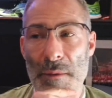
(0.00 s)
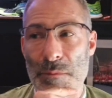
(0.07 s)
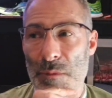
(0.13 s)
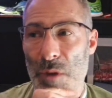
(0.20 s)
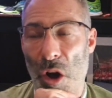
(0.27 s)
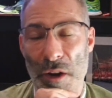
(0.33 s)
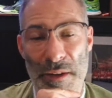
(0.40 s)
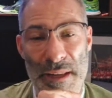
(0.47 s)

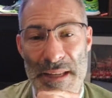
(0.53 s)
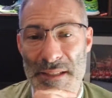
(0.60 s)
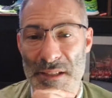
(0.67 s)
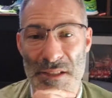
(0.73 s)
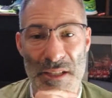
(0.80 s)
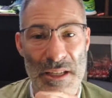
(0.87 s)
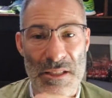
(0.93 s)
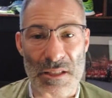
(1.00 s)
I need to
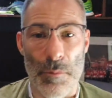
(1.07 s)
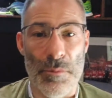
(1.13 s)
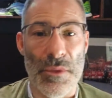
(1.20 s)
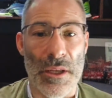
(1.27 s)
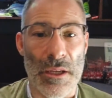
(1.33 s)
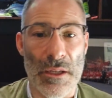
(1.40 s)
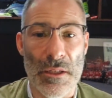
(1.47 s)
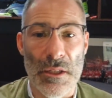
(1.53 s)
see
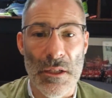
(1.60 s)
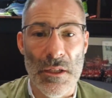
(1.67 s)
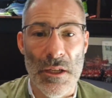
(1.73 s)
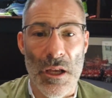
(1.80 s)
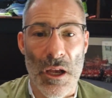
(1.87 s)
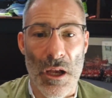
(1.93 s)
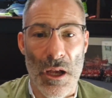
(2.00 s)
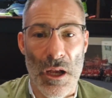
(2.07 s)
something.
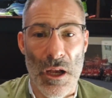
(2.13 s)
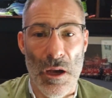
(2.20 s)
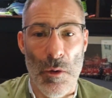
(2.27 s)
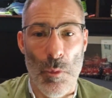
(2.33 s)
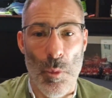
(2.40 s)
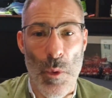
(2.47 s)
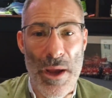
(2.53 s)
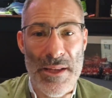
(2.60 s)

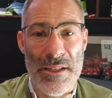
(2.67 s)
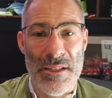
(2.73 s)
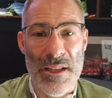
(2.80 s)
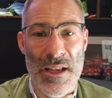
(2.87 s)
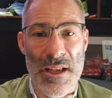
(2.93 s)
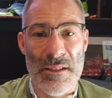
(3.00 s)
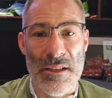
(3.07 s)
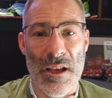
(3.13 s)
Wayne
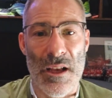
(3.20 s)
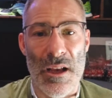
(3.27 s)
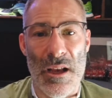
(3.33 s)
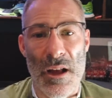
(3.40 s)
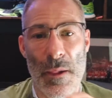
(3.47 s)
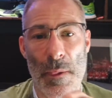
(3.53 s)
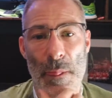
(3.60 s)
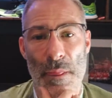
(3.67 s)
says,
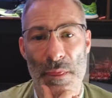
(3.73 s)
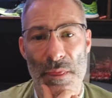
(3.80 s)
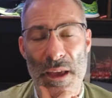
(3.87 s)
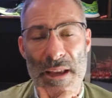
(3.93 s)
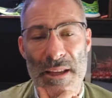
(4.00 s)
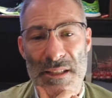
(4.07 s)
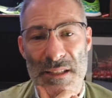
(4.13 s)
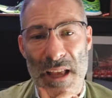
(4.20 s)

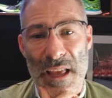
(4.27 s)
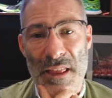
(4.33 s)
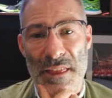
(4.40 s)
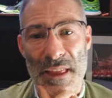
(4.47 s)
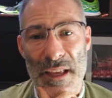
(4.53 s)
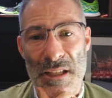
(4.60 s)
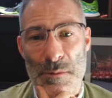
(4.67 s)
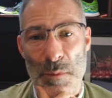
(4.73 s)
they say
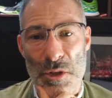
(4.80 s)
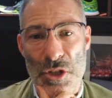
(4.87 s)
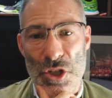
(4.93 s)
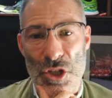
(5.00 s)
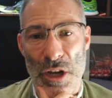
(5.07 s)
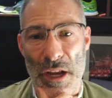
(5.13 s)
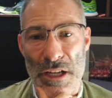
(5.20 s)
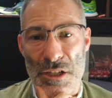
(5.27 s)
things must
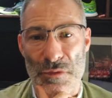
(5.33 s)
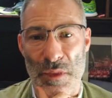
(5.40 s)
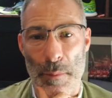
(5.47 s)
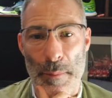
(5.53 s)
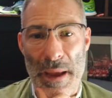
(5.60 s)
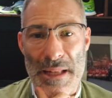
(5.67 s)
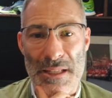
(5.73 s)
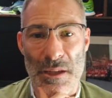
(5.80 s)
change for the
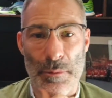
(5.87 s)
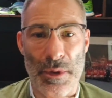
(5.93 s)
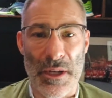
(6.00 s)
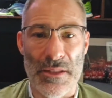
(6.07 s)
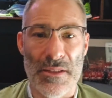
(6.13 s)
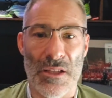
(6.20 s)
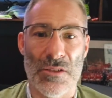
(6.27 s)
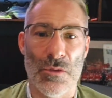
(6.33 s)
better, but
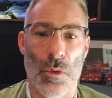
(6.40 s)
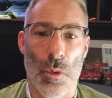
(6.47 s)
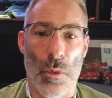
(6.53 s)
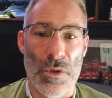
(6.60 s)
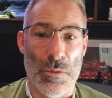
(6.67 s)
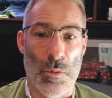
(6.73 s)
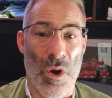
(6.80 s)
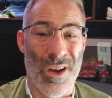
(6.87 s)
it doesn't
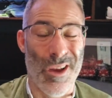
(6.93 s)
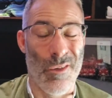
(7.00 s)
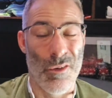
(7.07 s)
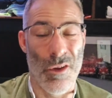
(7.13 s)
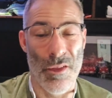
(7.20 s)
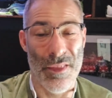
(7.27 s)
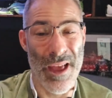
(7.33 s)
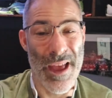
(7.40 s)
always work out
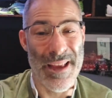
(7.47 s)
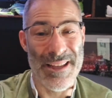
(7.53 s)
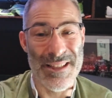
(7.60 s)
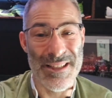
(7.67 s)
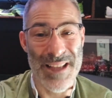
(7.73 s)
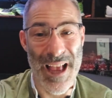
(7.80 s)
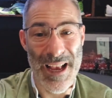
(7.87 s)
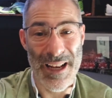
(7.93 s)
like that.
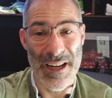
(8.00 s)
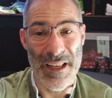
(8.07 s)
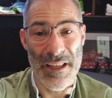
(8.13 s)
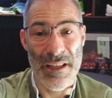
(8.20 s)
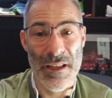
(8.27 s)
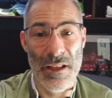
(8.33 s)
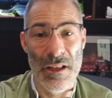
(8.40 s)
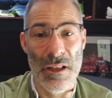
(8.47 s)
Exactly.